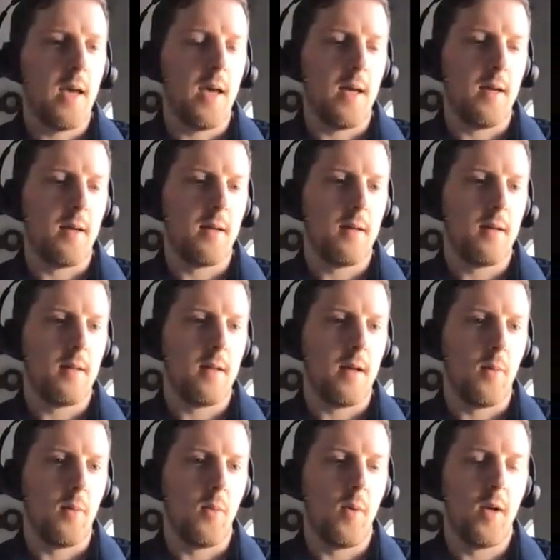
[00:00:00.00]
And
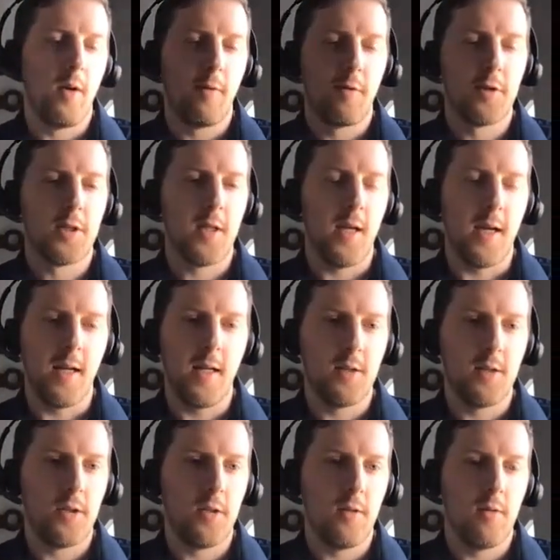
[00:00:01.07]
we don't foresee any
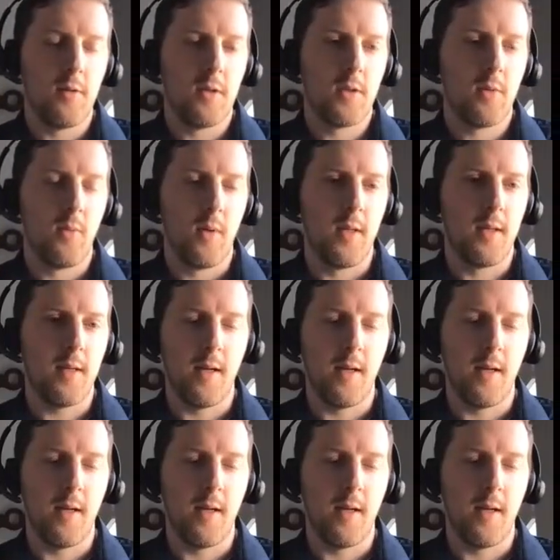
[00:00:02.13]
issues with